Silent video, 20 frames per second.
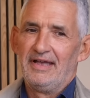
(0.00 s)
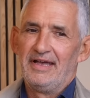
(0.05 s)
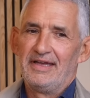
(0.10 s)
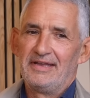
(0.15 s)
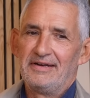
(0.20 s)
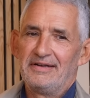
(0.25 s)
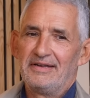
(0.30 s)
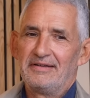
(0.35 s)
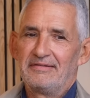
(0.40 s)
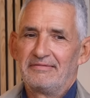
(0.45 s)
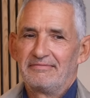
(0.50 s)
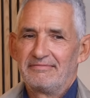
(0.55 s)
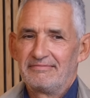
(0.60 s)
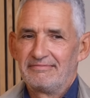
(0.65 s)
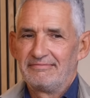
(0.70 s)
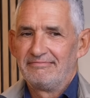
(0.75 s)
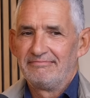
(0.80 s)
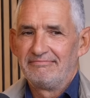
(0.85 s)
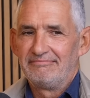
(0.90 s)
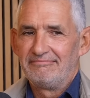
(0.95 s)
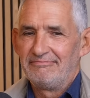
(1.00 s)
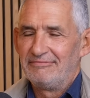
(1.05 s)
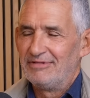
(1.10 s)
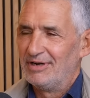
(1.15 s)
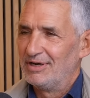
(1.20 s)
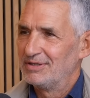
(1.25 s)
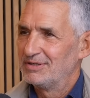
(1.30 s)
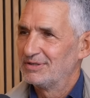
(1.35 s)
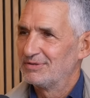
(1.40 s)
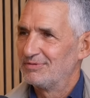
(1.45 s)
I don't know,
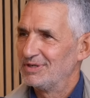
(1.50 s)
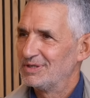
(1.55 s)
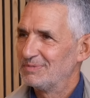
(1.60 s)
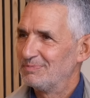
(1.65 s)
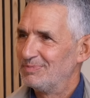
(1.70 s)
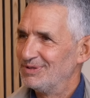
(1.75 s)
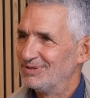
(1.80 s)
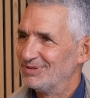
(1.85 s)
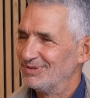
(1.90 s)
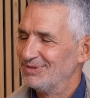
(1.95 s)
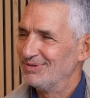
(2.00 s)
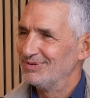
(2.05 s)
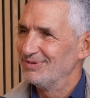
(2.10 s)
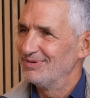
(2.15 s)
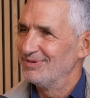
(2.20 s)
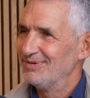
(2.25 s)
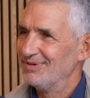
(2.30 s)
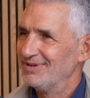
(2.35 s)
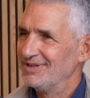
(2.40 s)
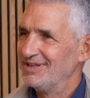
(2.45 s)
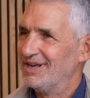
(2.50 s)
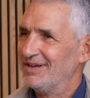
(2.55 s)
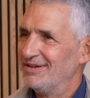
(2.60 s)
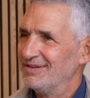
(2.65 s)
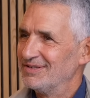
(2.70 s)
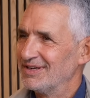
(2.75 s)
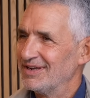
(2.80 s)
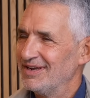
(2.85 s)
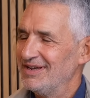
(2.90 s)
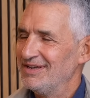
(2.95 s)
Rice Krispies or, or you
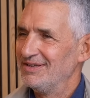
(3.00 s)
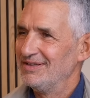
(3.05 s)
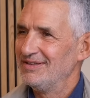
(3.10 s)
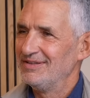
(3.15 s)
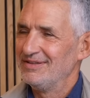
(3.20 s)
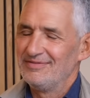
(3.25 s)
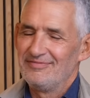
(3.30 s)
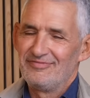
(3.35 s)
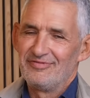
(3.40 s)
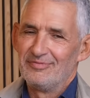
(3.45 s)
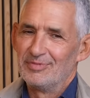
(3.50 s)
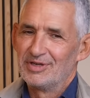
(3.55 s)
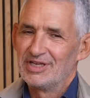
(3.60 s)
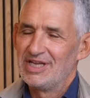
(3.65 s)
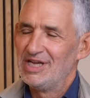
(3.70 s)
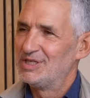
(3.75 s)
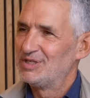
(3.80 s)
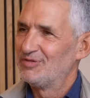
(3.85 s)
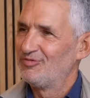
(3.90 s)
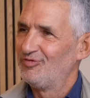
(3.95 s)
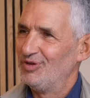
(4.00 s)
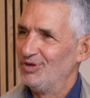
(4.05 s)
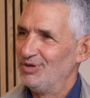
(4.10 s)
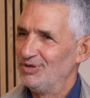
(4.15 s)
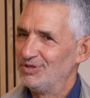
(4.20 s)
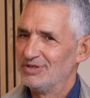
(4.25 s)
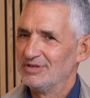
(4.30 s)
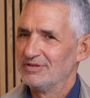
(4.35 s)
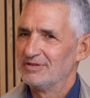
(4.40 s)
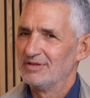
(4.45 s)
know, a, a, uh, from kids'
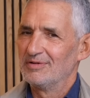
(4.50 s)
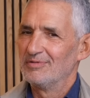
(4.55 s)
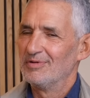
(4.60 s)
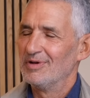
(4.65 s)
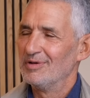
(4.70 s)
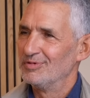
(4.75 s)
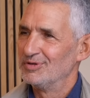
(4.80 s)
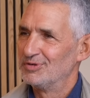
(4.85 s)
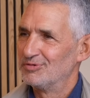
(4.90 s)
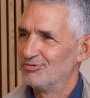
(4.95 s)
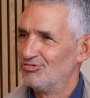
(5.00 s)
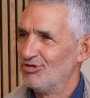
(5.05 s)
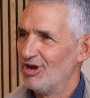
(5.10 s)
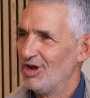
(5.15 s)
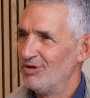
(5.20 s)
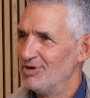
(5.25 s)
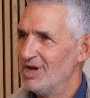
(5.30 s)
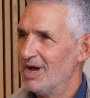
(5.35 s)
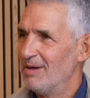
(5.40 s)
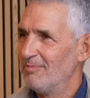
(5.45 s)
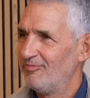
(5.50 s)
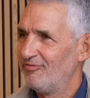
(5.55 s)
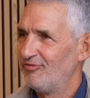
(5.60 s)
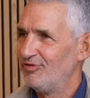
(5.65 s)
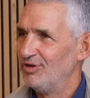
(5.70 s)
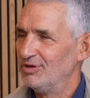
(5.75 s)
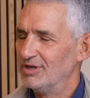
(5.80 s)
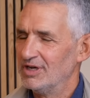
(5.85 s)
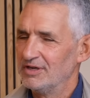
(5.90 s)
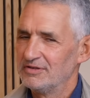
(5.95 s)
food to yeah. what was grown up
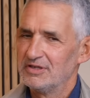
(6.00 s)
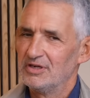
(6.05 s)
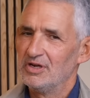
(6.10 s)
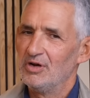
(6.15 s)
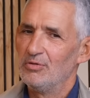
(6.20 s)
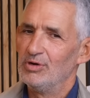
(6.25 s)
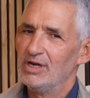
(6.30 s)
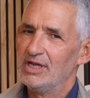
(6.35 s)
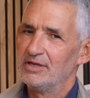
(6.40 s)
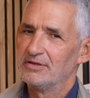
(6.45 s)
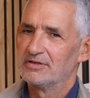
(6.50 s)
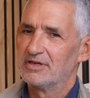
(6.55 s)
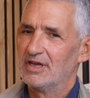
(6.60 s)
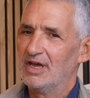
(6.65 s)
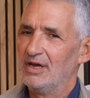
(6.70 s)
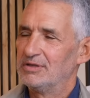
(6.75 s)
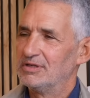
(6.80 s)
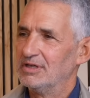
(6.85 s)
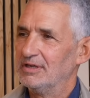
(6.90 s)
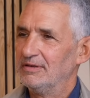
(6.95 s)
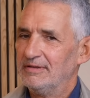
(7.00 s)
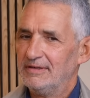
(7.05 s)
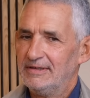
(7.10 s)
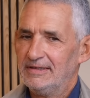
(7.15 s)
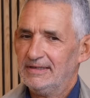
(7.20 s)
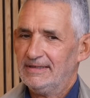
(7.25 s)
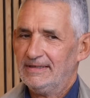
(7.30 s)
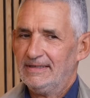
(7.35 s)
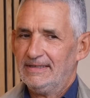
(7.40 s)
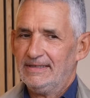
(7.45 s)
food. I said, oh, well, let's go to
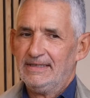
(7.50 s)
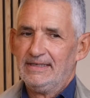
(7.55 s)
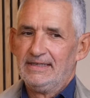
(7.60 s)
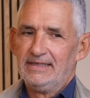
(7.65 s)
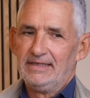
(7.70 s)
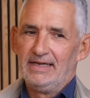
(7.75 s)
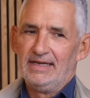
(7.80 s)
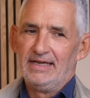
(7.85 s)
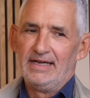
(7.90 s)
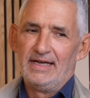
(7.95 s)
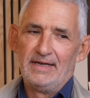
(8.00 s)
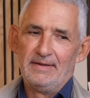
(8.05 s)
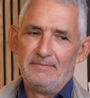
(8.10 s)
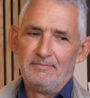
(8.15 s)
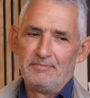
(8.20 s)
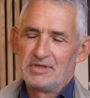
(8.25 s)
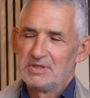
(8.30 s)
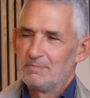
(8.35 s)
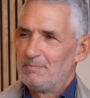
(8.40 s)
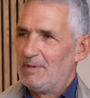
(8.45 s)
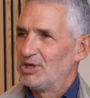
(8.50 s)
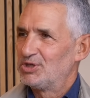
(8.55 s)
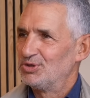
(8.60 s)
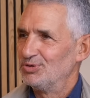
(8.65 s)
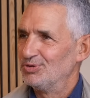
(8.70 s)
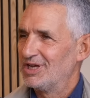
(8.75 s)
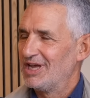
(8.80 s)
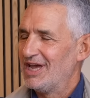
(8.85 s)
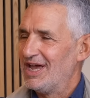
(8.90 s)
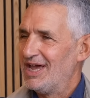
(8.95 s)
um,
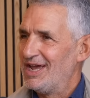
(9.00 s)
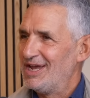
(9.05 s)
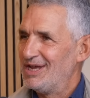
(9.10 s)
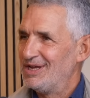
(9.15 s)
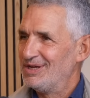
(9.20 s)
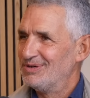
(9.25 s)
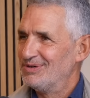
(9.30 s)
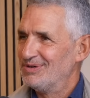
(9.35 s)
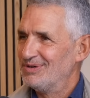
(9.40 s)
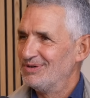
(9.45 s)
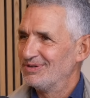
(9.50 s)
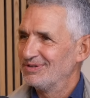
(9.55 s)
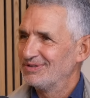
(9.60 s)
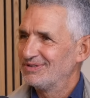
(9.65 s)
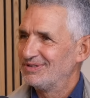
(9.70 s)
Special K or